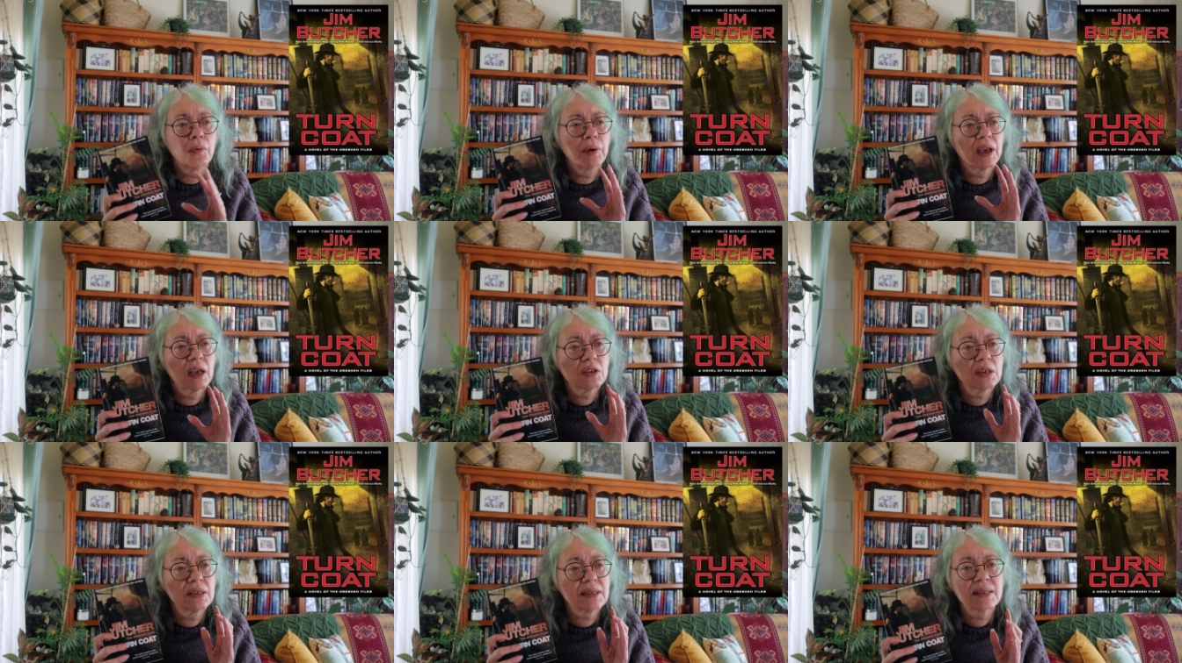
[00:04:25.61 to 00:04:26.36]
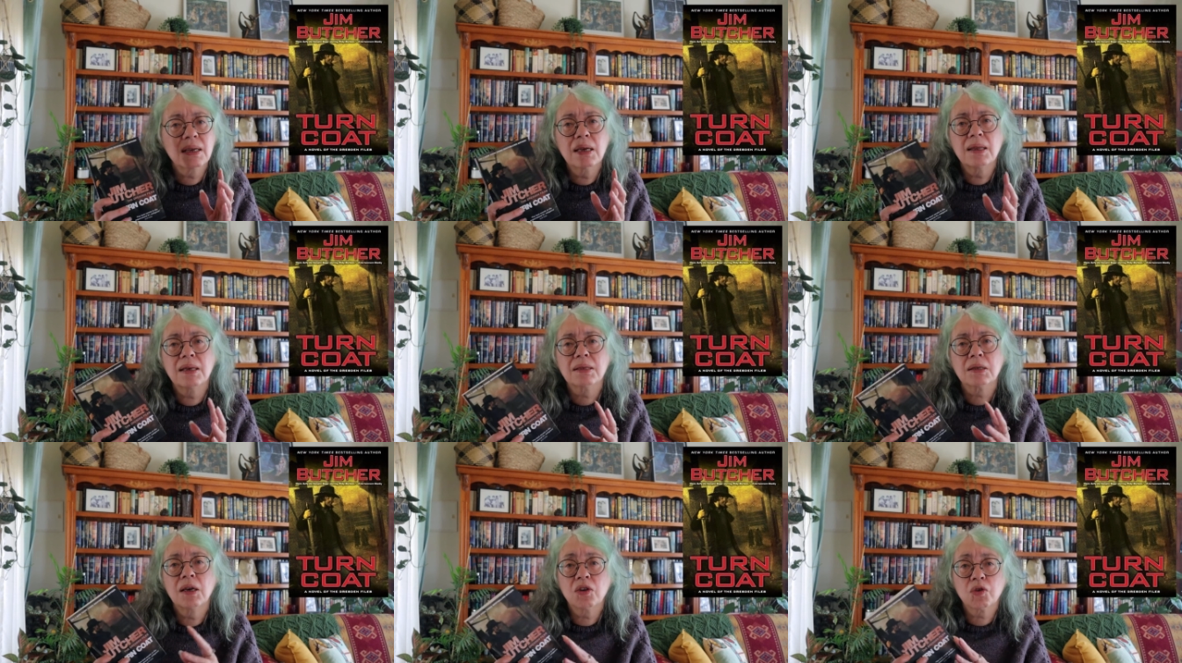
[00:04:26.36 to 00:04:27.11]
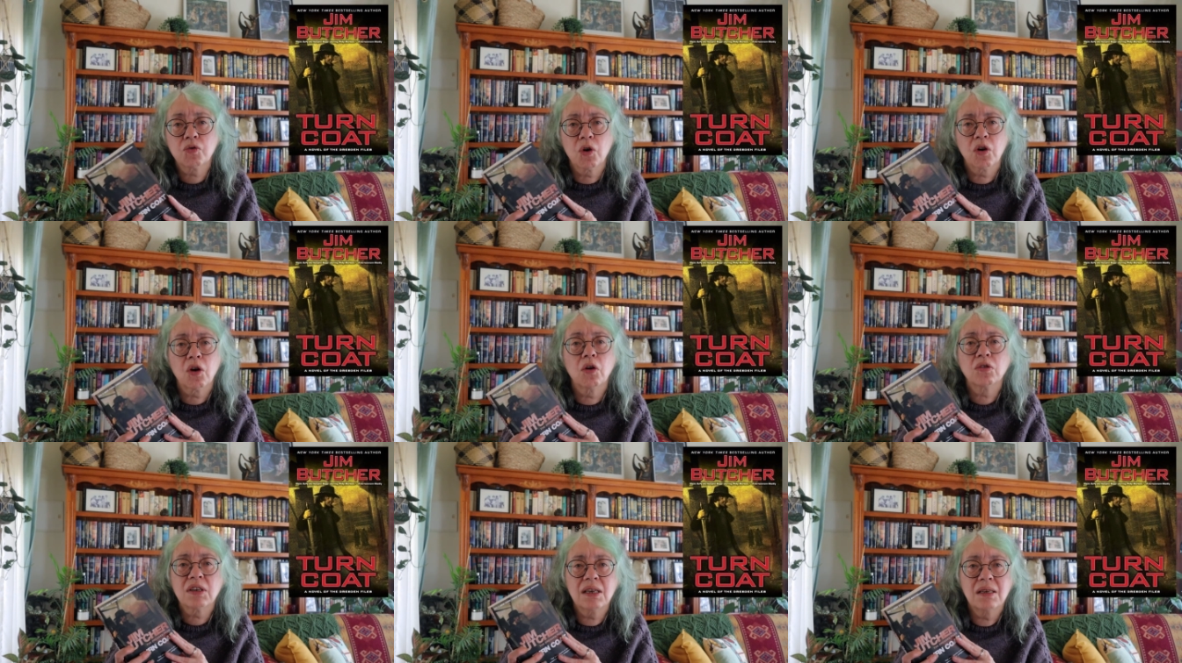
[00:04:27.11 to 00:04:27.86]
We get to see this
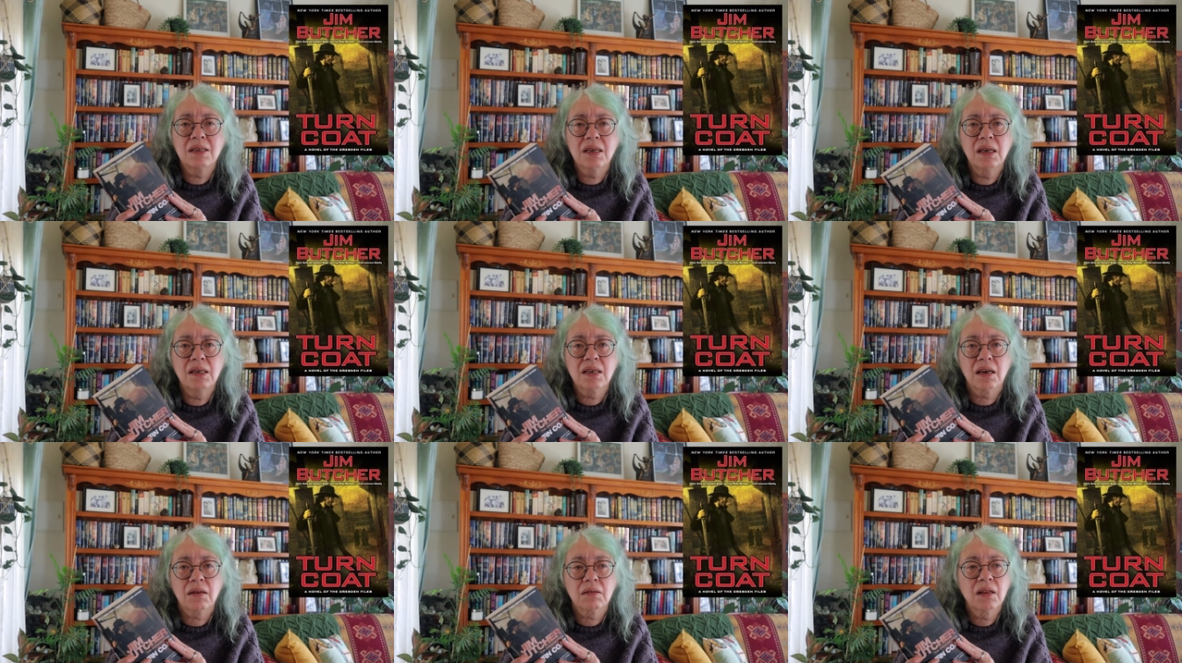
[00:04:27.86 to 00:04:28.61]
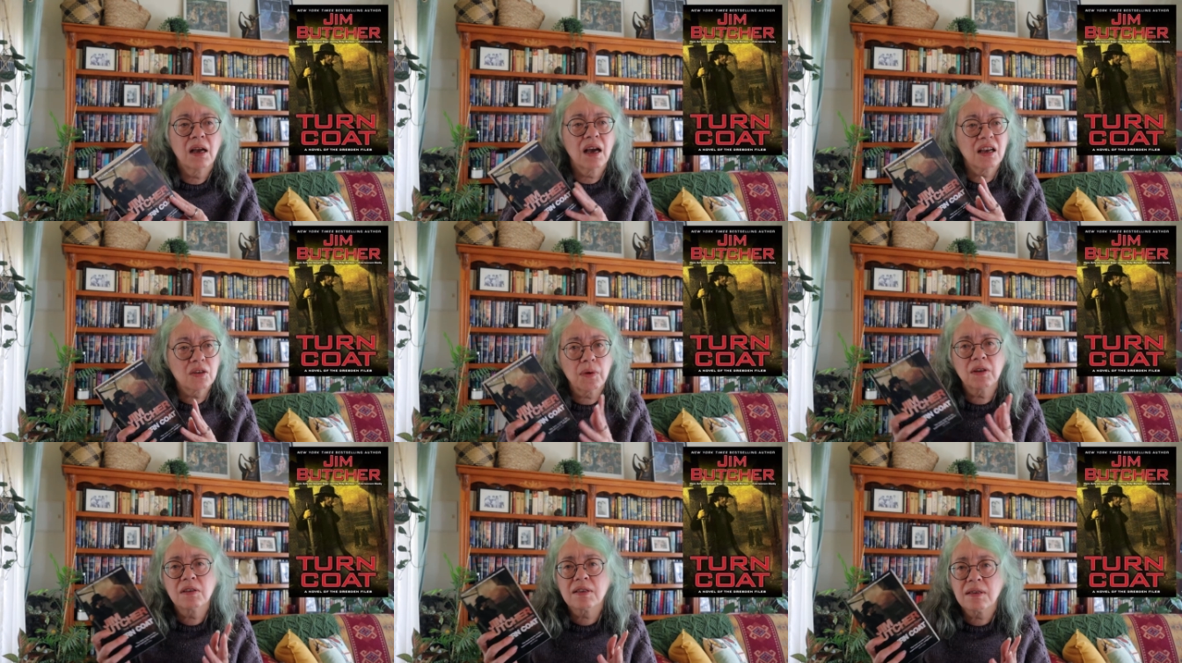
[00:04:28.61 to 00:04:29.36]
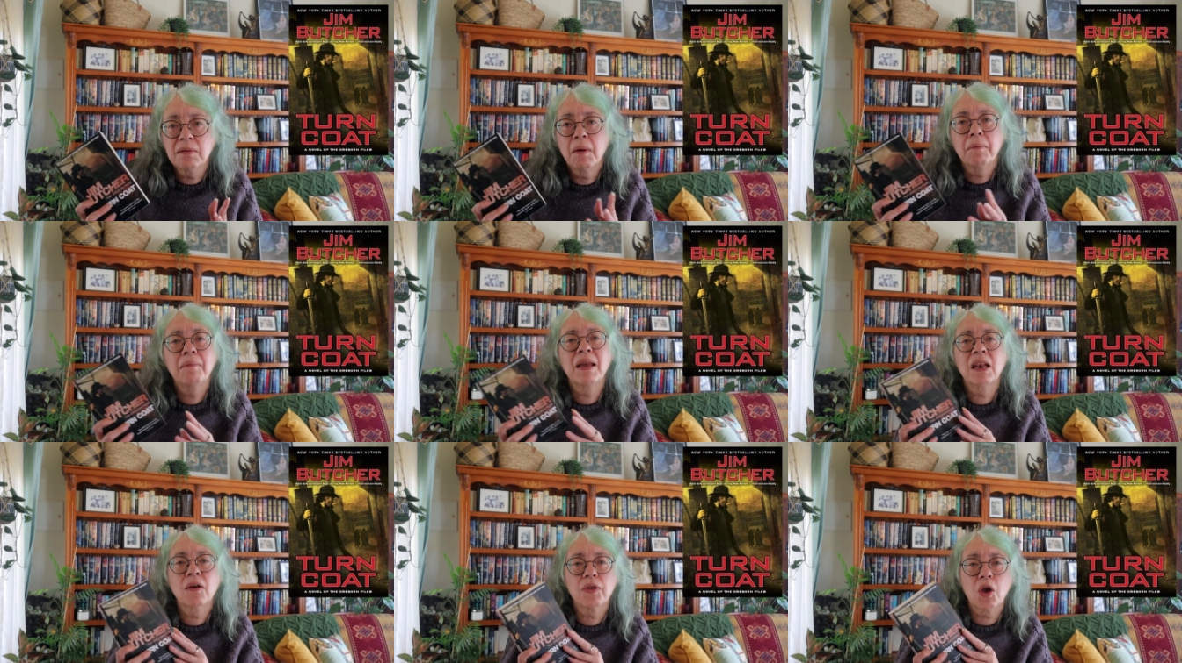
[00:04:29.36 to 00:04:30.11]
stronghold in detail, as well as
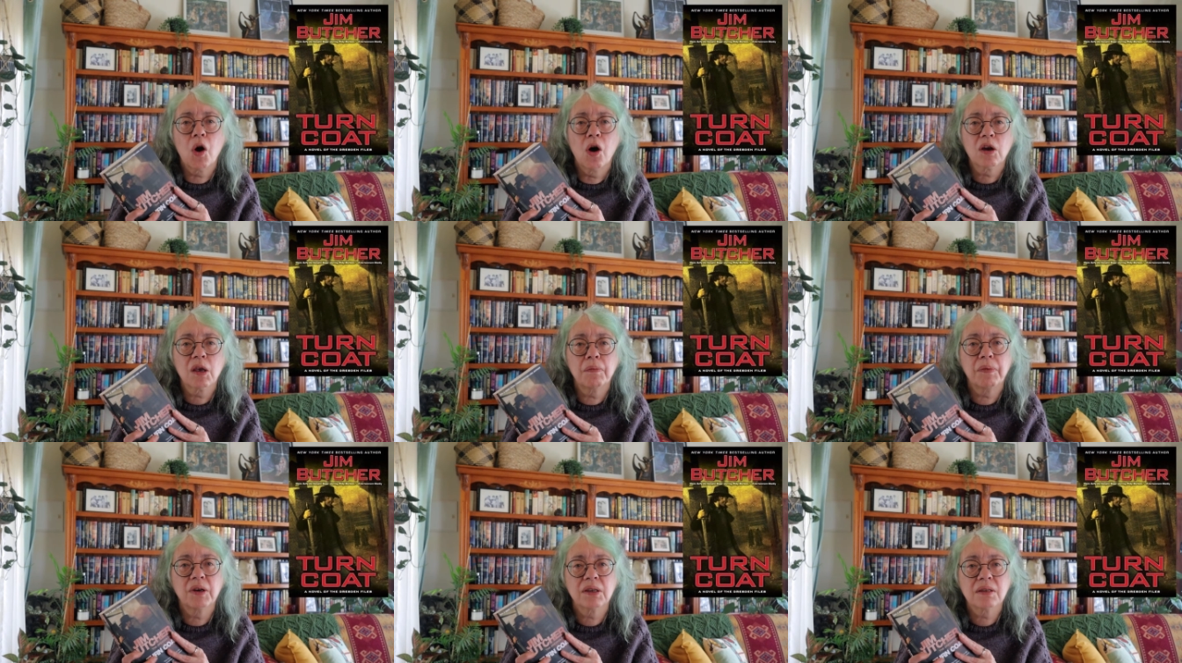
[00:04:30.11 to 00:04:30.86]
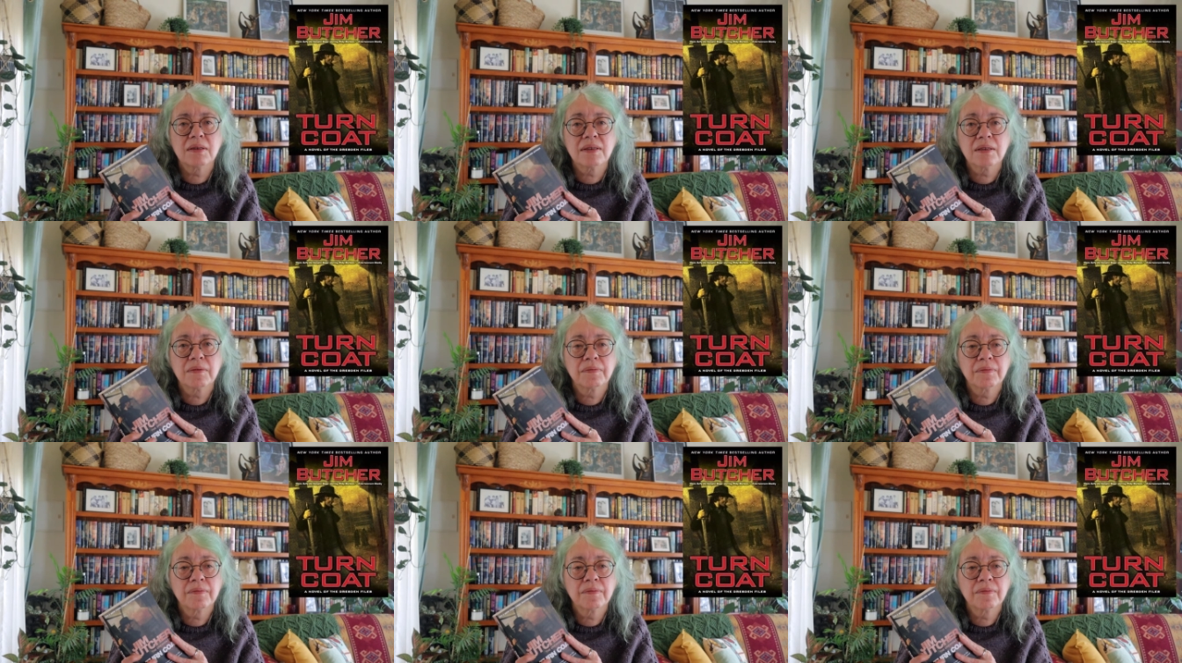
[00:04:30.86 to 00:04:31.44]
many of the occupants.